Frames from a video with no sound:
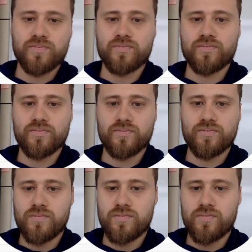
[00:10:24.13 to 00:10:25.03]

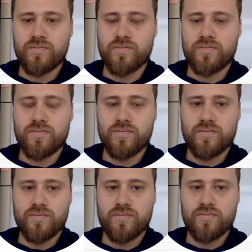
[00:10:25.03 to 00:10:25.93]

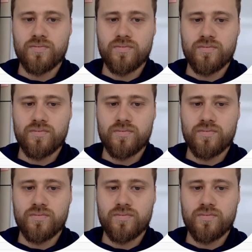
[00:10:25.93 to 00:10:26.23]
(silence)